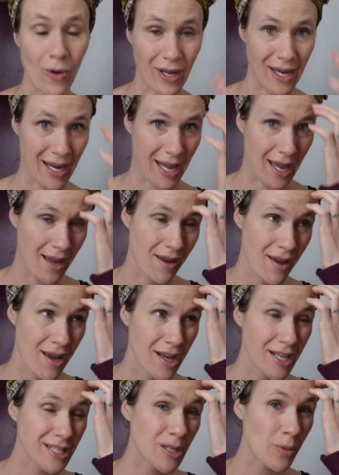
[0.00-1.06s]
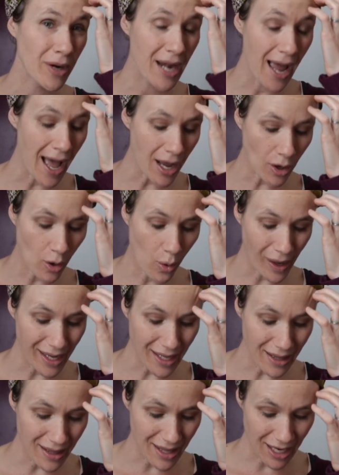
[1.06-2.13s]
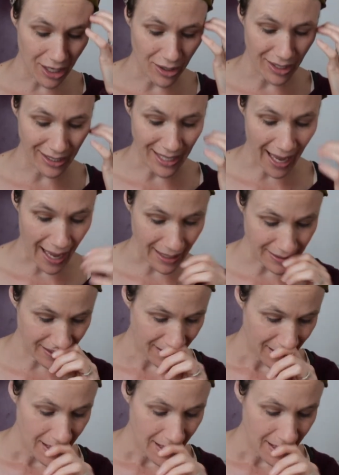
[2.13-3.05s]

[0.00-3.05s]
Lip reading: one day. So we're not quite there yet.